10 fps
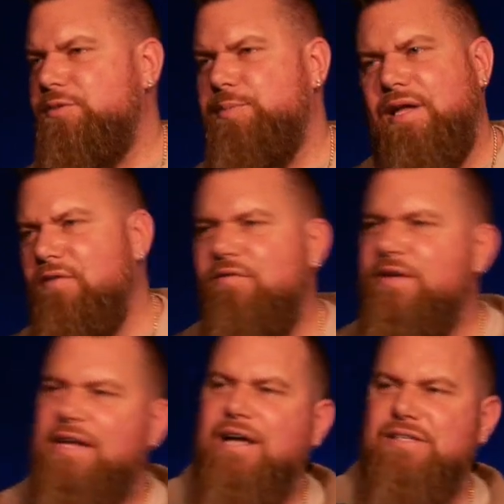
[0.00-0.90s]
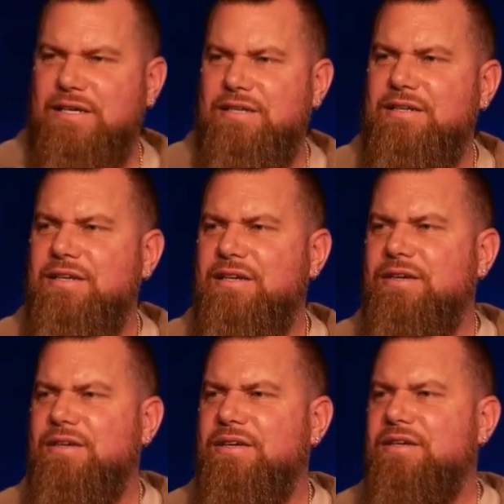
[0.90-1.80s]
but even if he doesn't,
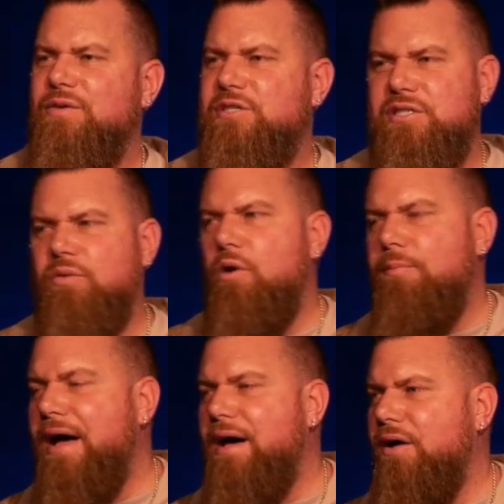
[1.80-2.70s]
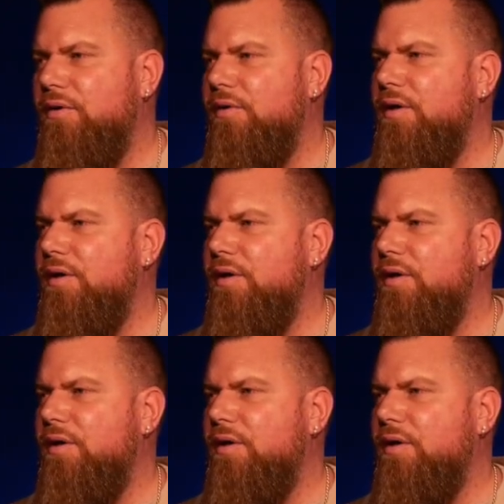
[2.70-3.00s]
we still won't bow.